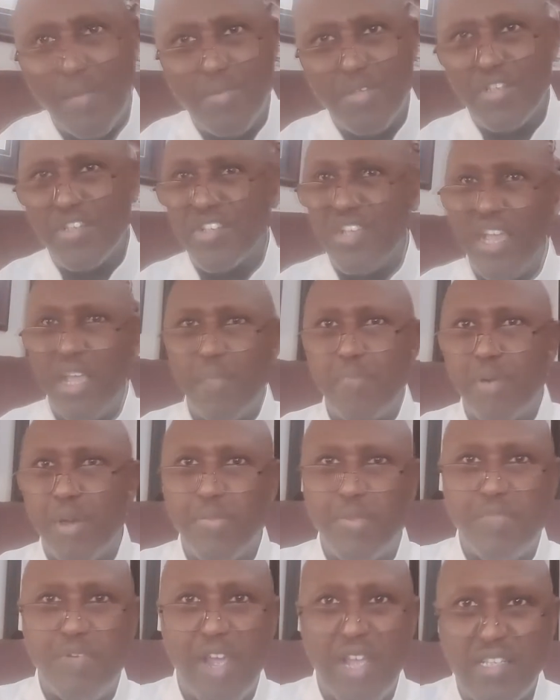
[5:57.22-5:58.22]
am just saying,
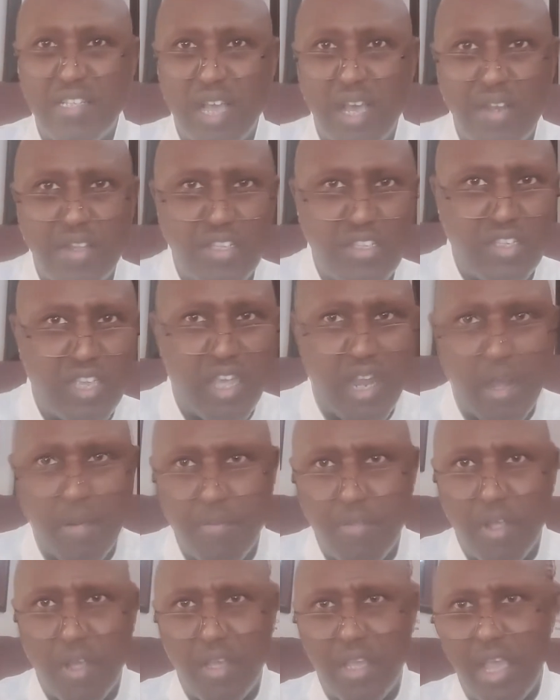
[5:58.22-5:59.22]
pump the brakes on this kid.
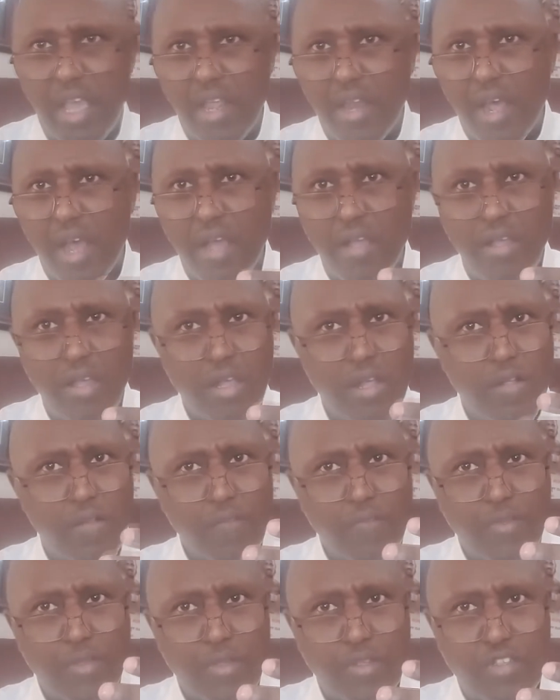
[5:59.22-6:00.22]
I'm, again, I,
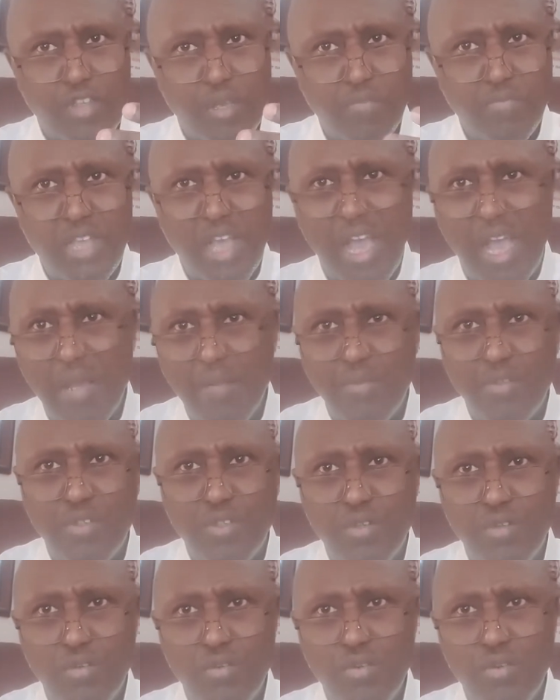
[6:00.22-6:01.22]

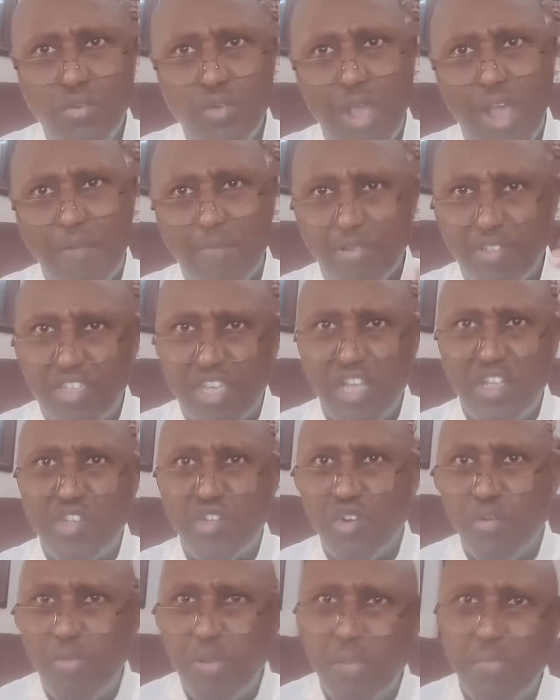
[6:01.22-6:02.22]
sometimes you, you have
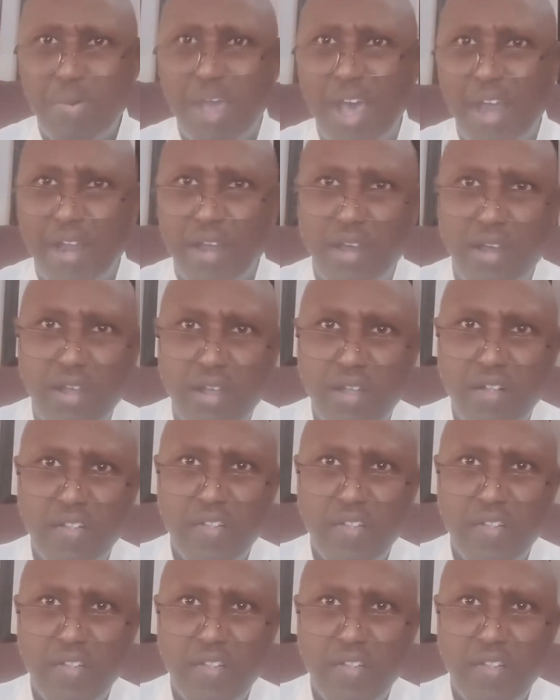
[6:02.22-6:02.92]
potential to be better.